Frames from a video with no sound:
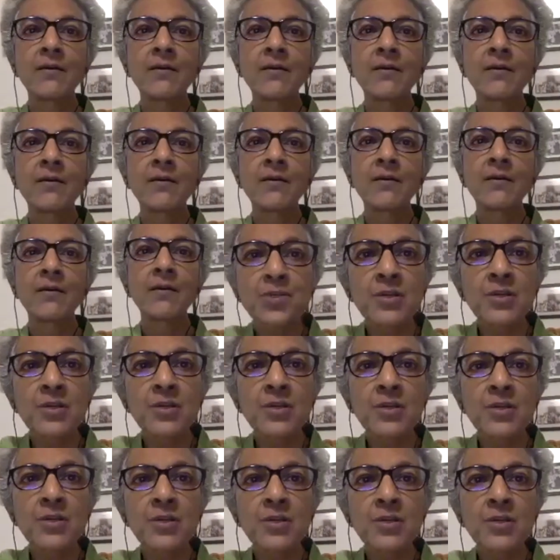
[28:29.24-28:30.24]
And
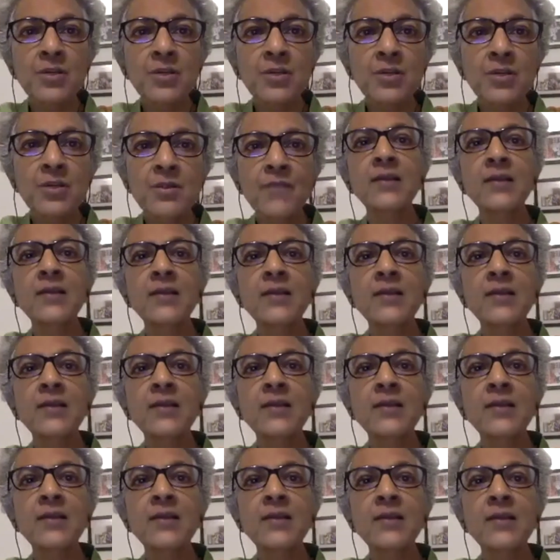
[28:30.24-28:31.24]
patients don't even
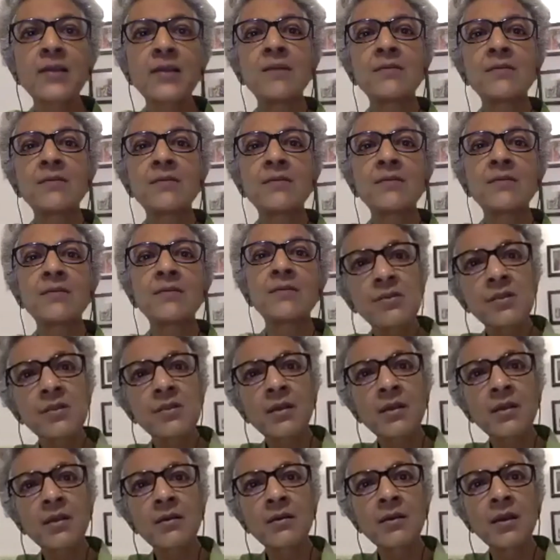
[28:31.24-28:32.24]
recognize that
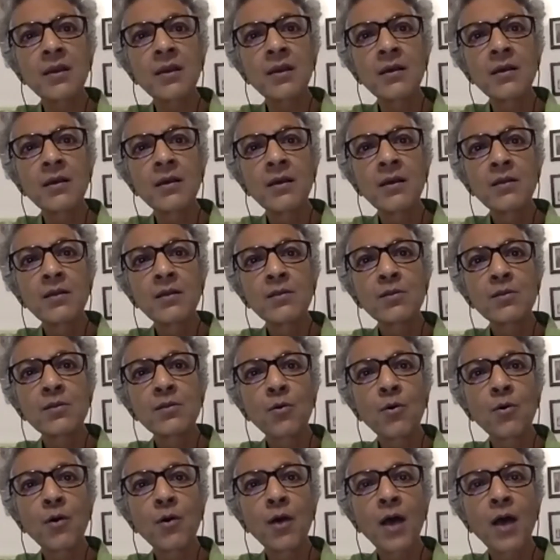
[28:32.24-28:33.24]
doctor is sick.
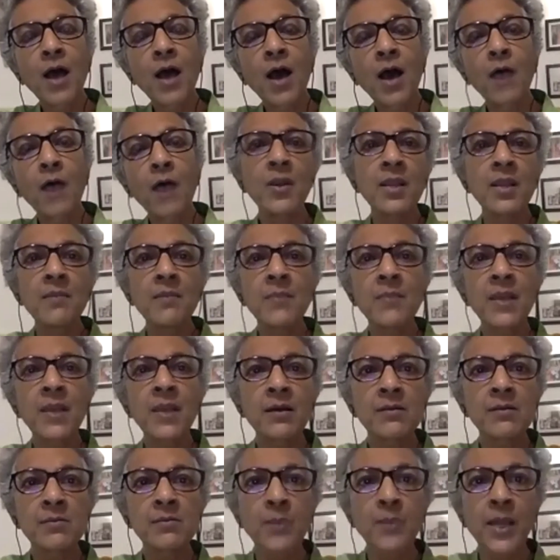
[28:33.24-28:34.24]
So how
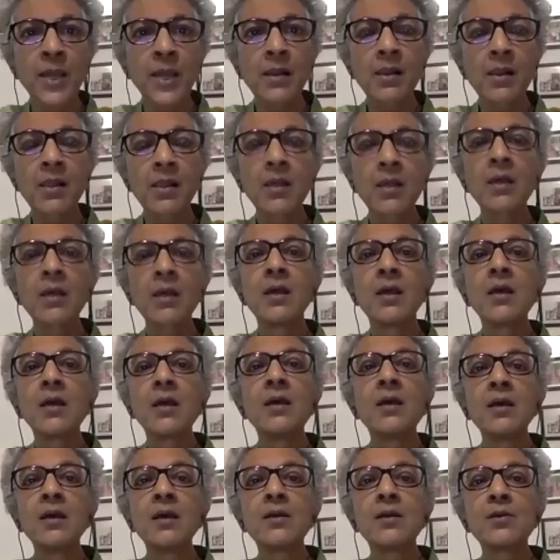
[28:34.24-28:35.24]
will he make us well,
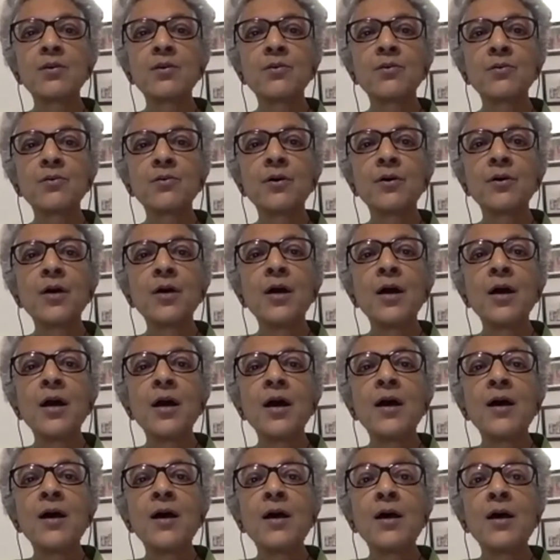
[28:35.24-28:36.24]
you know?
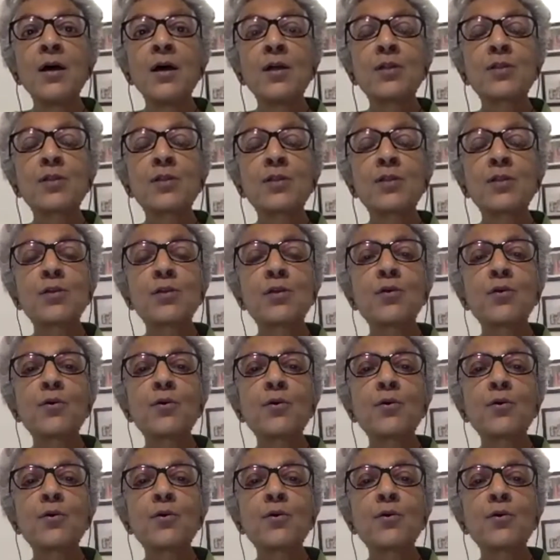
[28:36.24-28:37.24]
So
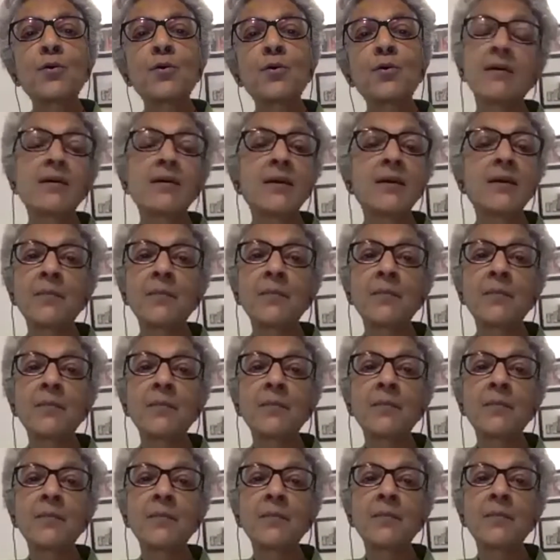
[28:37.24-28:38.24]
yeah, I
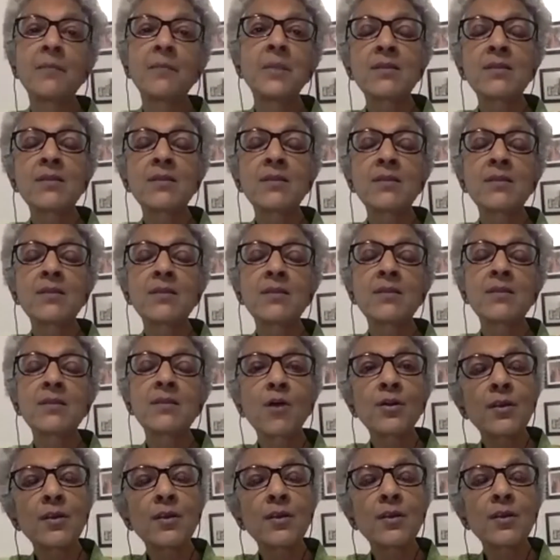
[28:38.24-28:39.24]
mean, it's
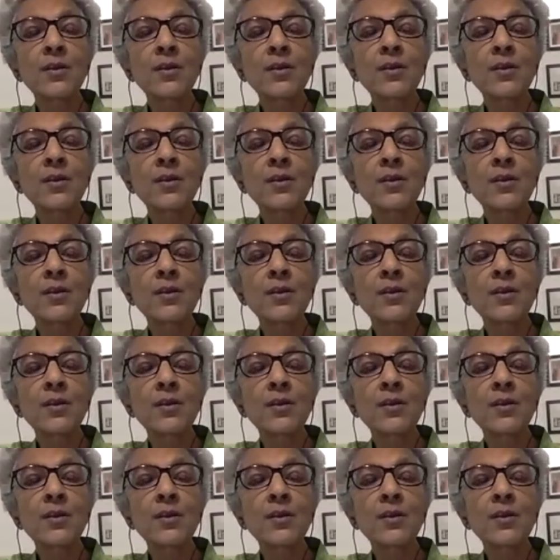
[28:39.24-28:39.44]
got,